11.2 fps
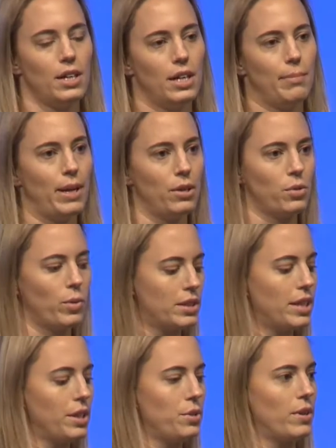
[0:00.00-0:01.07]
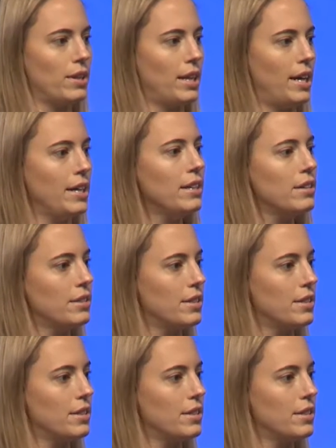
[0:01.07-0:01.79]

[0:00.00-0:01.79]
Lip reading: about what they do online.